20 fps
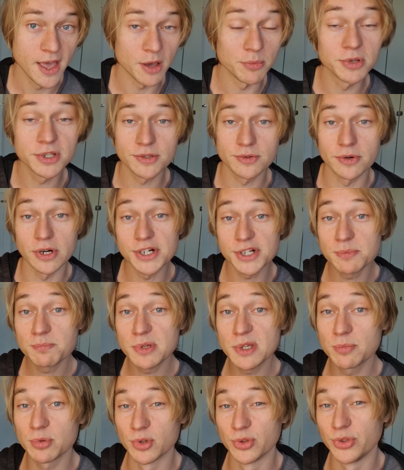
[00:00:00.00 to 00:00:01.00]
And because Russian
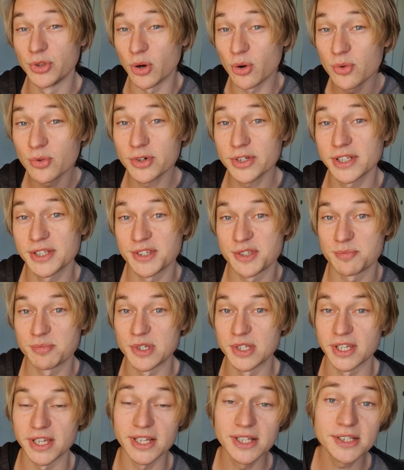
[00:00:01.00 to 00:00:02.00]
people don't really
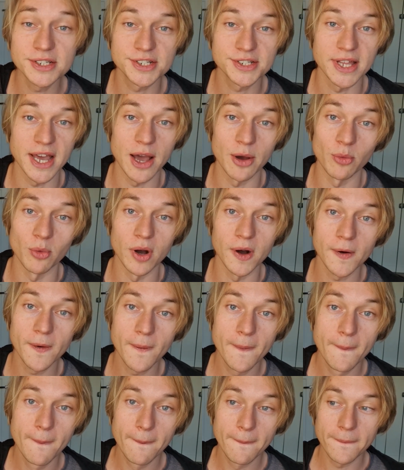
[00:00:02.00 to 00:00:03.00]
speak English that well,